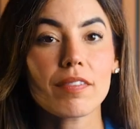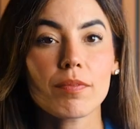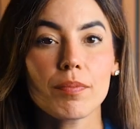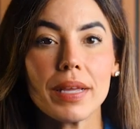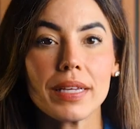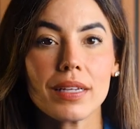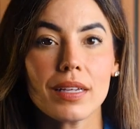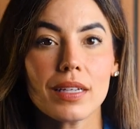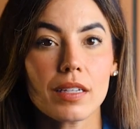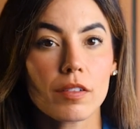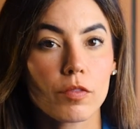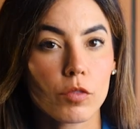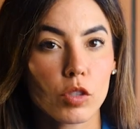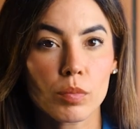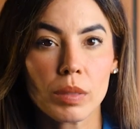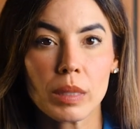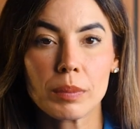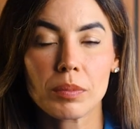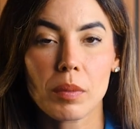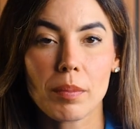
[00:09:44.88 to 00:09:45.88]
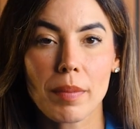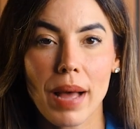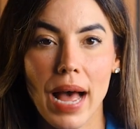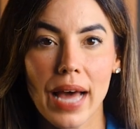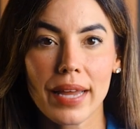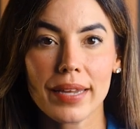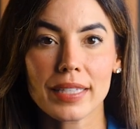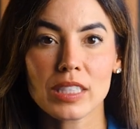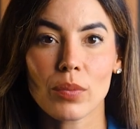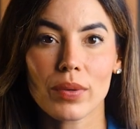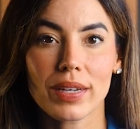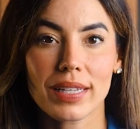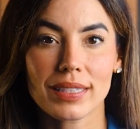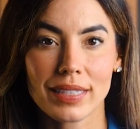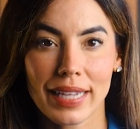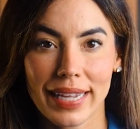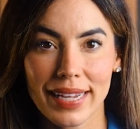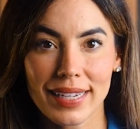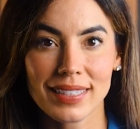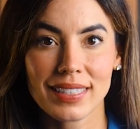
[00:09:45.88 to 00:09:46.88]
if making a few people mad is what it
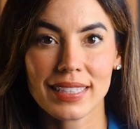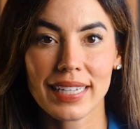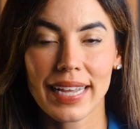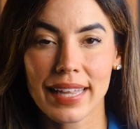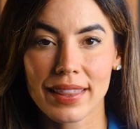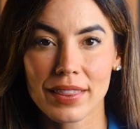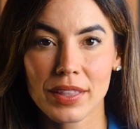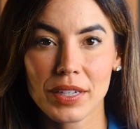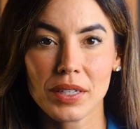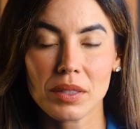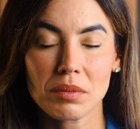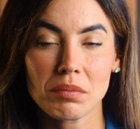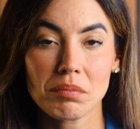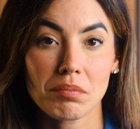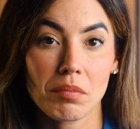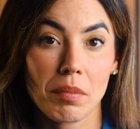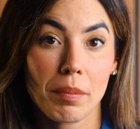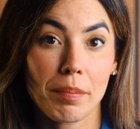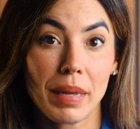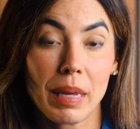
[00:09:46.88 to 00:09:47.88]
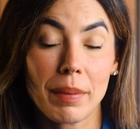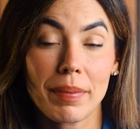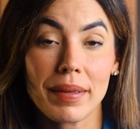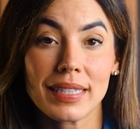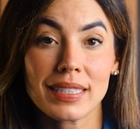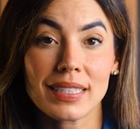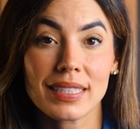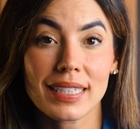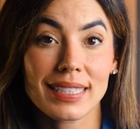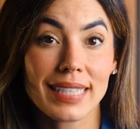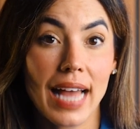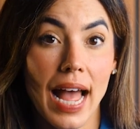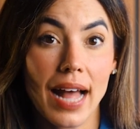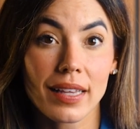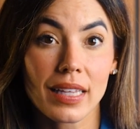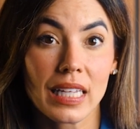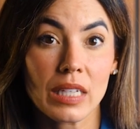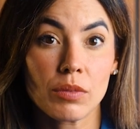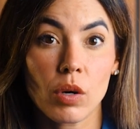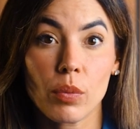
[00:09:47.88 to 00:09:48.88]
takes to get there, maybe it's
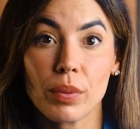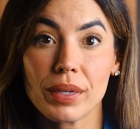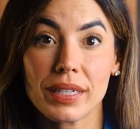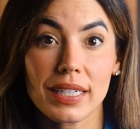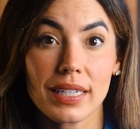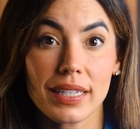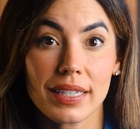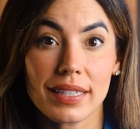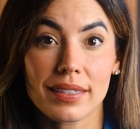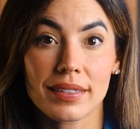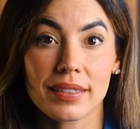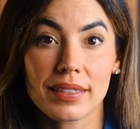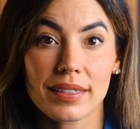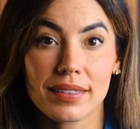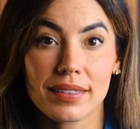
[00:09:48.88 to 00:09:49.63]
exactly what we need.